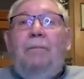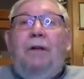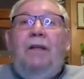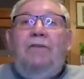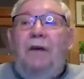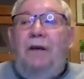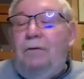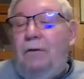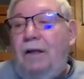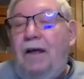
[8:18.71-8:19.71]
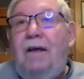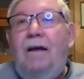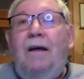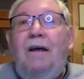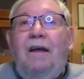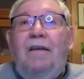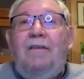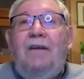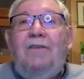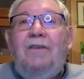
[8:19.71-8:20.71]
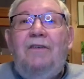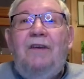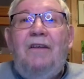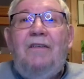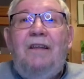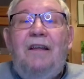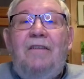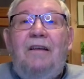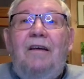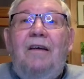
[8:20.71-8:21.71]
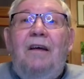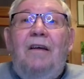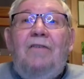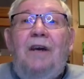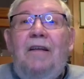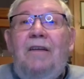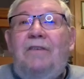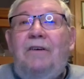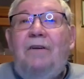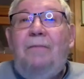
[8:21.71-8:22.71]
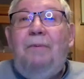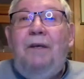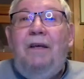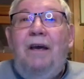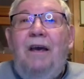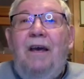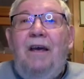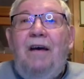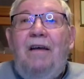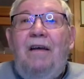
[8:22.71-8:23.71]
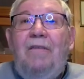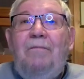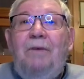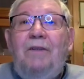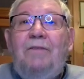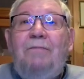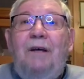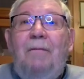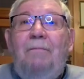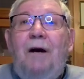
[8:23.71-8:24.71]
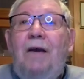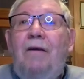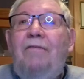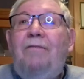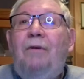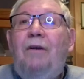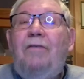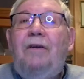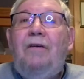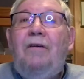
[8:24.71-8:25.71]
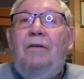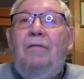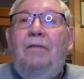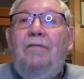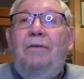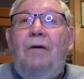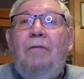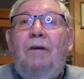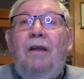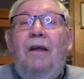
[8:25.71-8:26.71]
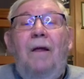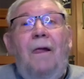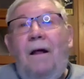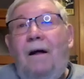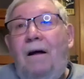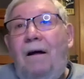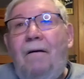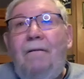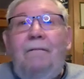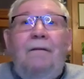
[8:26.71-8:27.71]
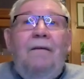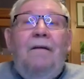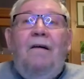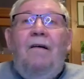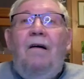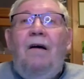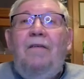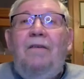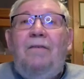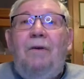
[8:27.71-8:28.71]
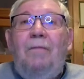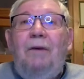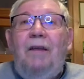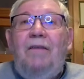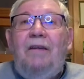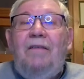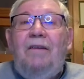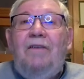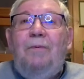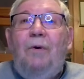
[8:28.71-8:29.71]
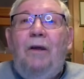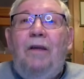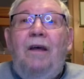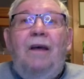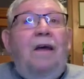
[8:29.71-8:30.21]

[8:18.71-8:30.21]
But in general, it does suggest that China is going to be a hit and miss buyer for us here going forward uh, on soybeans at this point.